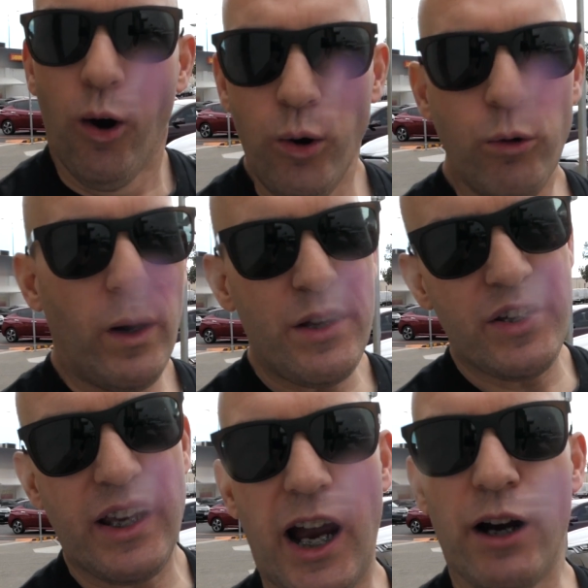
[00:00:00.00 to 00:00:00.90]
all whilst
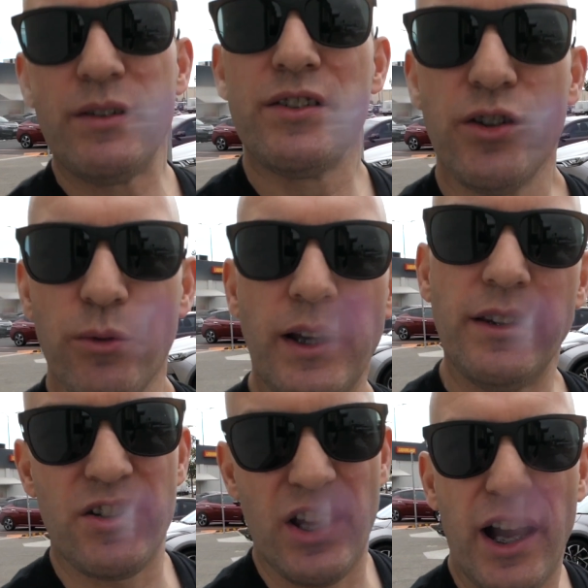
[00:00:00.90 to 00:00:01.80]
your car is doing
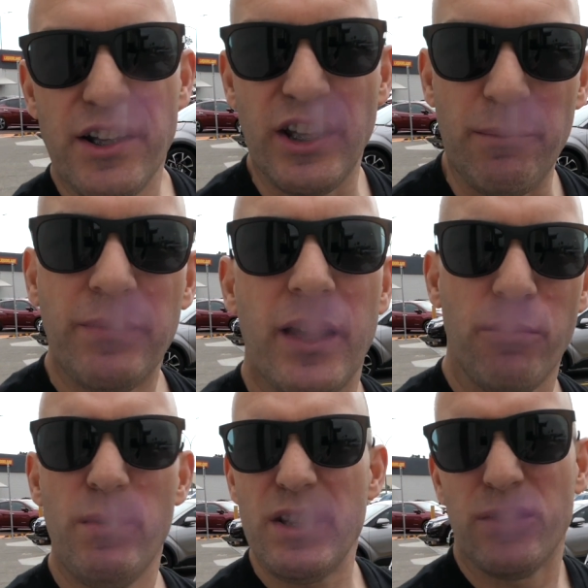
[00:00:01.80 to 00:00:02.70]
the charging,
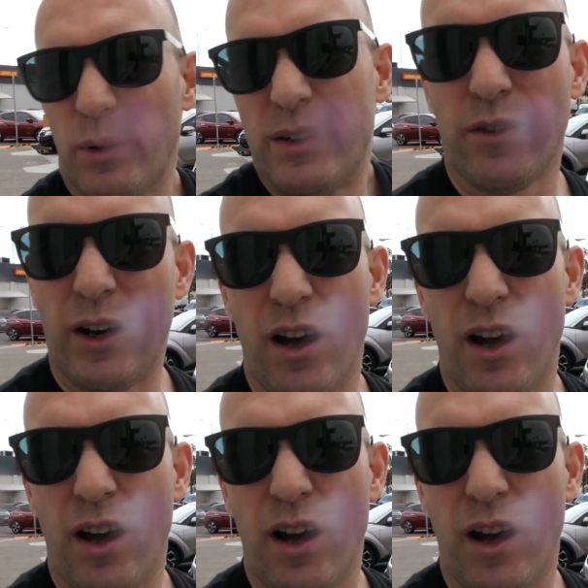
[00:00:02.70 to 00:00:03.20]
which is always very